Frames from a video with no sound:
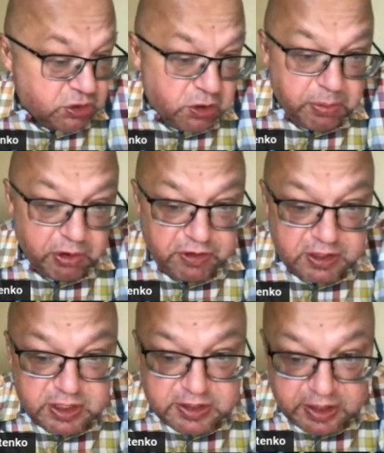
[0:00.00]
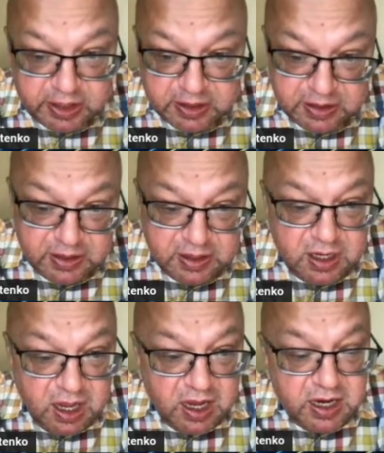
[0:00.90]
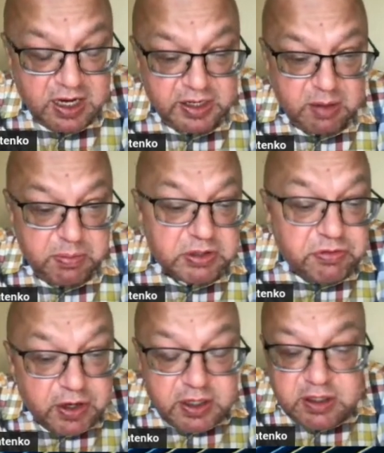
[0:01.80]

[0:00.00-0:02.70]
or improve existing. And I built very